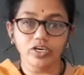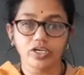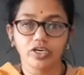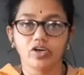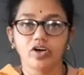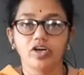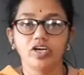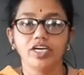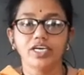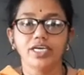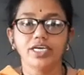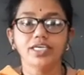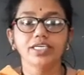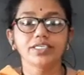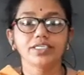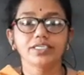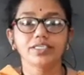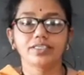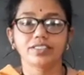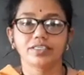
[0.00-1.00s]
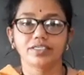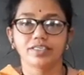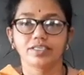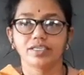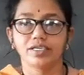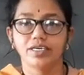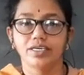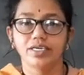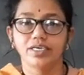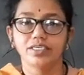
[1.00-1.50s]
your holidays,
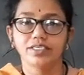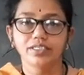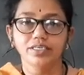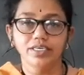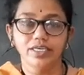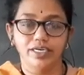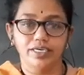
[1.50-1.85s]
isn't